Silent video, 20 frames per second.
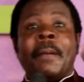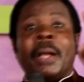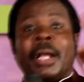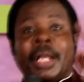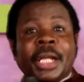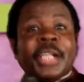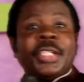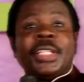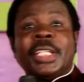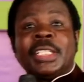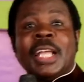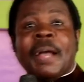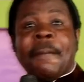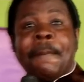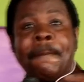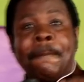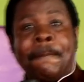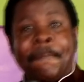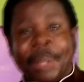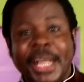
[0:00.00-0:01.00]
Christians are
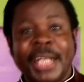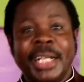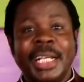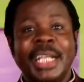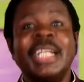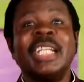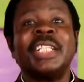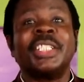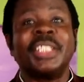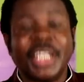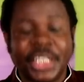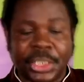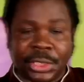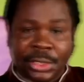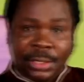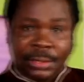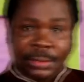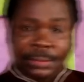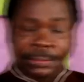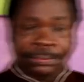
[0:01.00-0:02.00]
praying in this
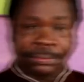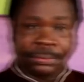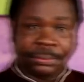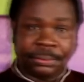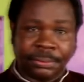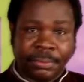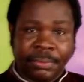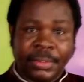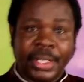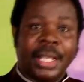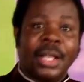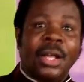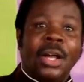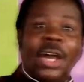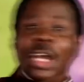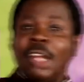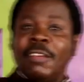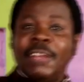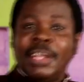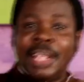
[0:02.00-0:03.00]
nation,
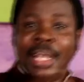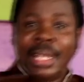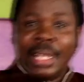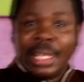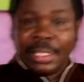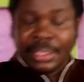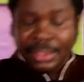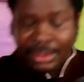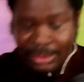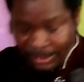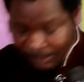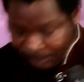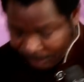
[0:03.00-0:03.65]
all over the land,